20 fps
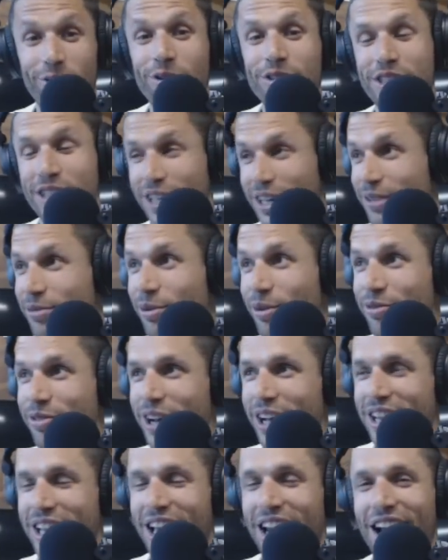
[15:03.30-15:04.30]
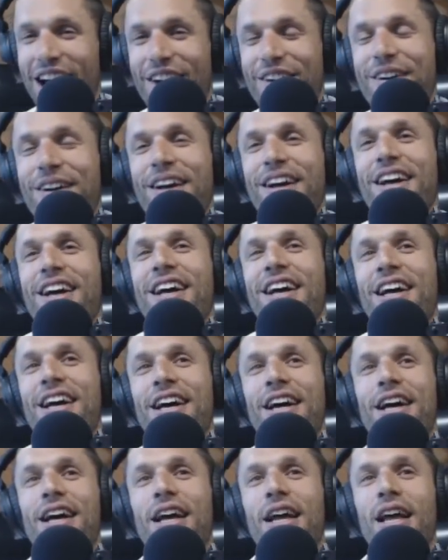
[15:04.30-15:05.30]
we'll see. We'll find that out.
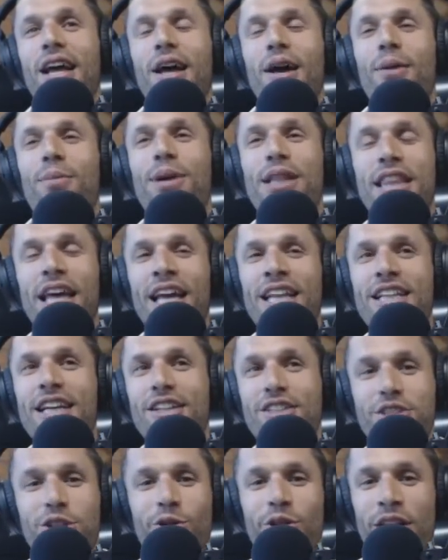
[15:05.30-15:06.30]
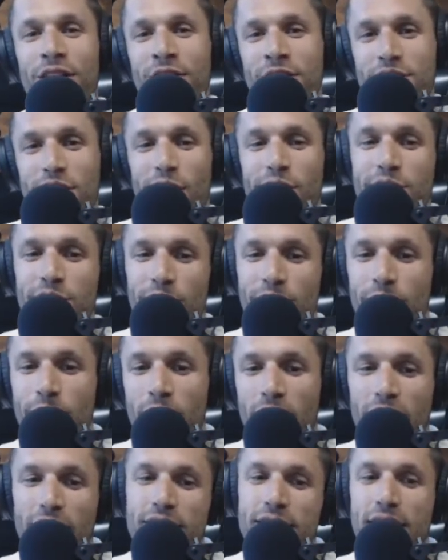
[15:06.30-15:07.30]
But then there's also
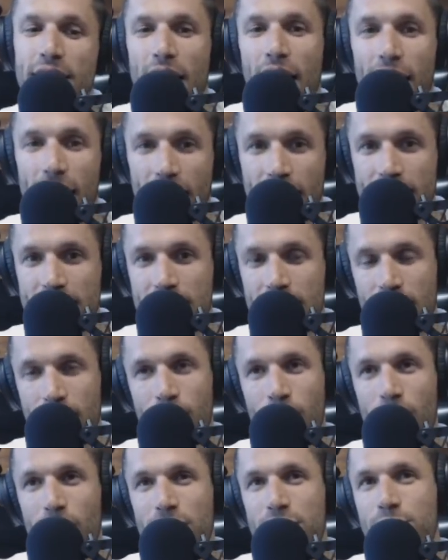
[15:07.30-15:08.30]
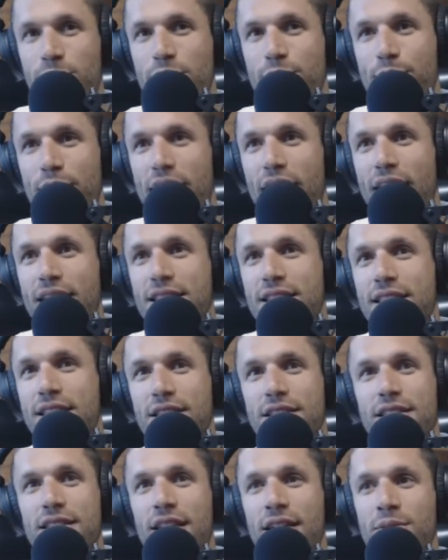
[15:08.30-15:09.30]
aesthetics, of course, but that
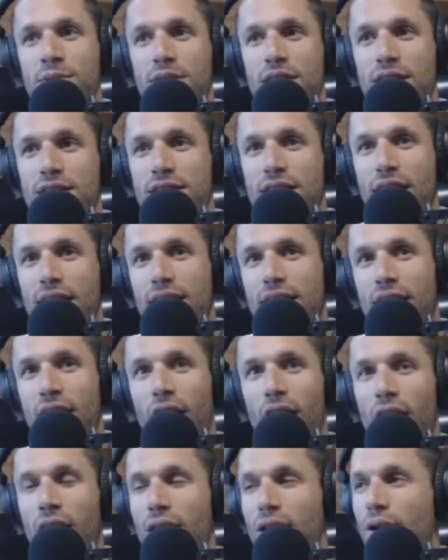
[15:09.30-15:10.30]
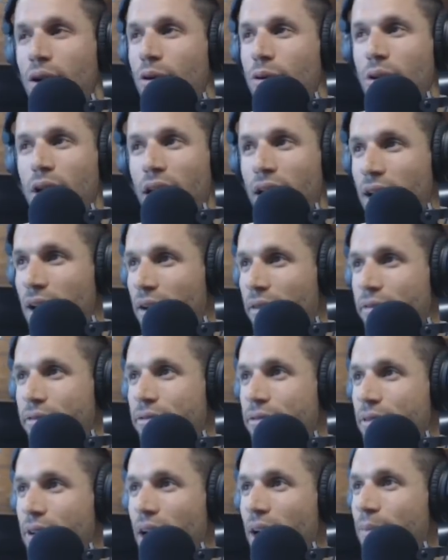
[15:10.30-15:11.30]
just seems this like hollow kind of
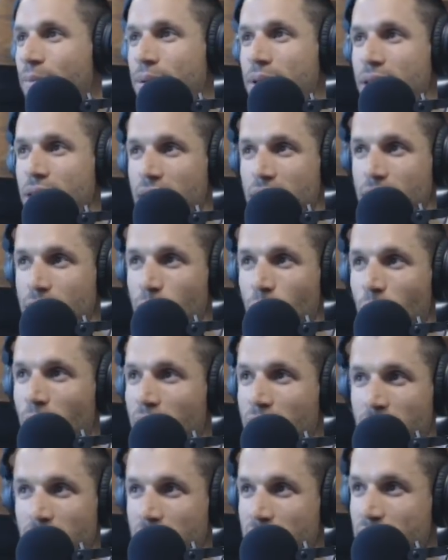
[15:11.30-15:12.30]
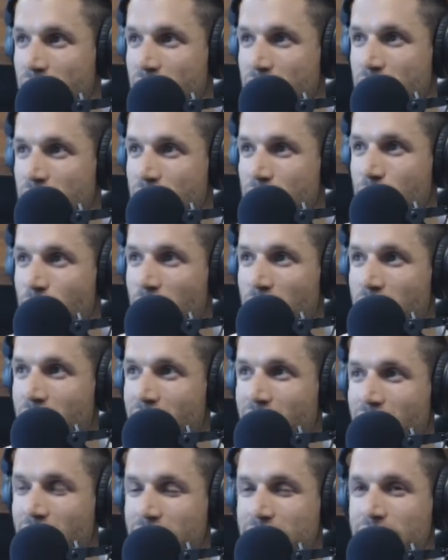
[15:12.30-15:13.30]
empty way to train
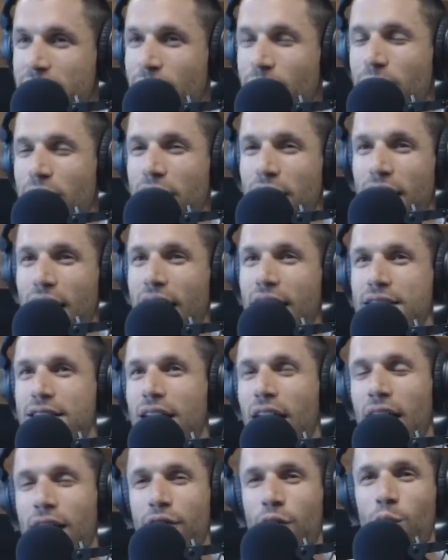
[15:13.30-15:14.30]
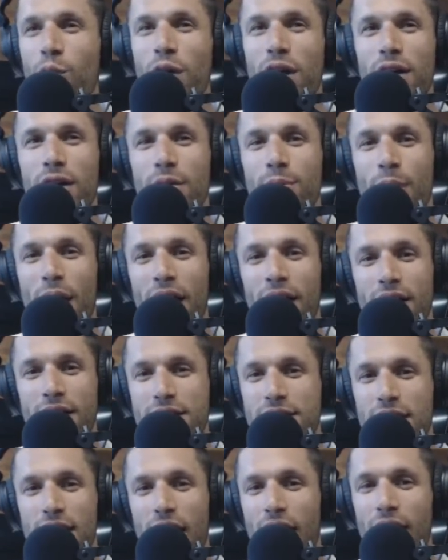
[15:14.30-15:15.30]
things. So it's kind of a weird
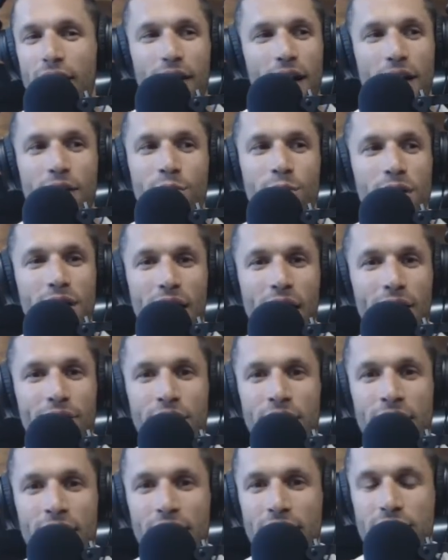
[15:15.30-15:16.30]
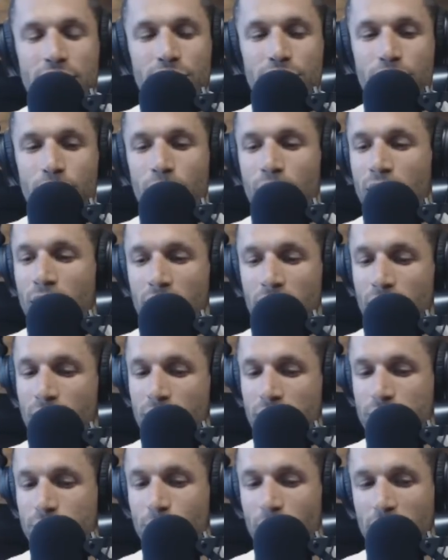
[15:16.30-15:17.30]
balance that I don't really have any answer for, and I
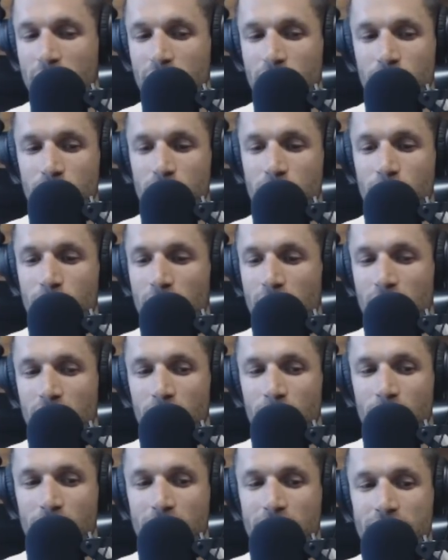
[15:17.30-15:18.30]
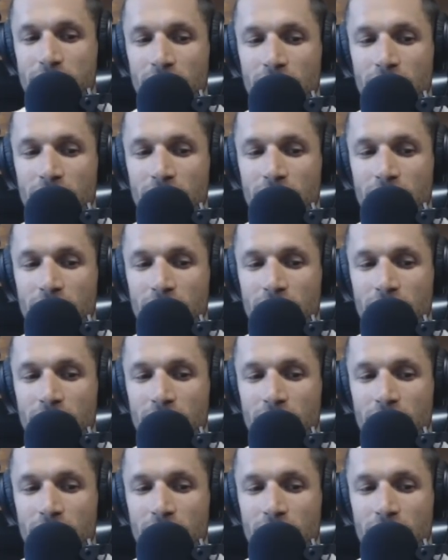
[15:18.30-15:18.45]
don't expect you to either. But